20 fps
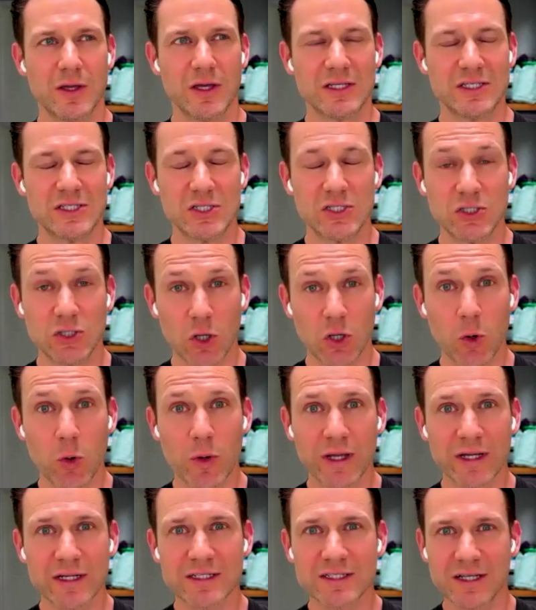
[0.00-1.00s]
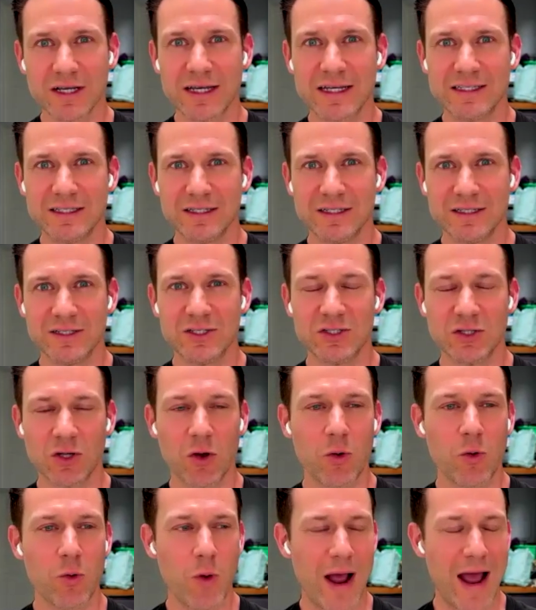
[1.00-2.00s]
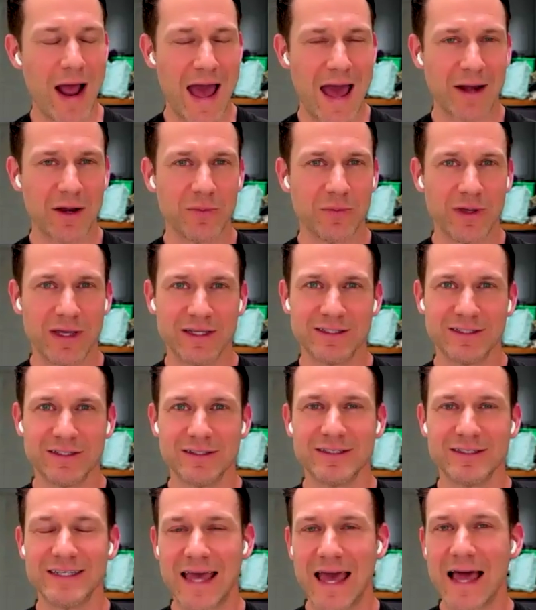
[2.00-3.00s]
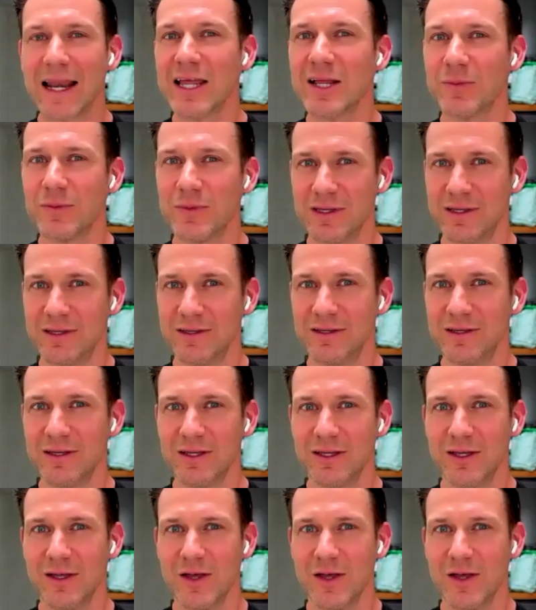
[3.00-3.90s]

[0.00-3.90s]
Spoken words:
so excited, so animated, telling me